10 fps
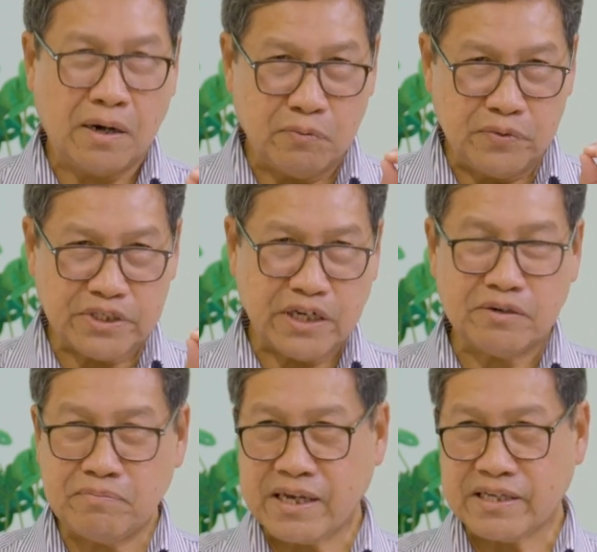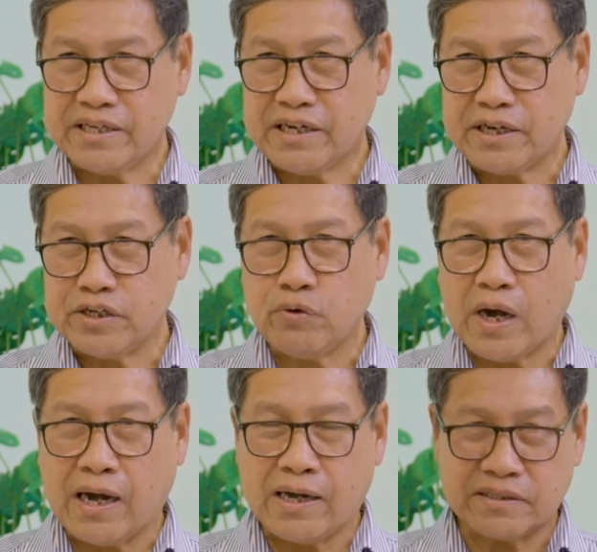which are the market that you
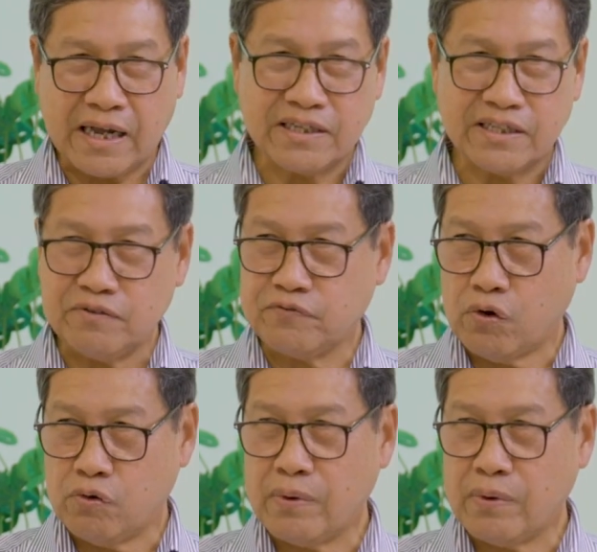are targeting for,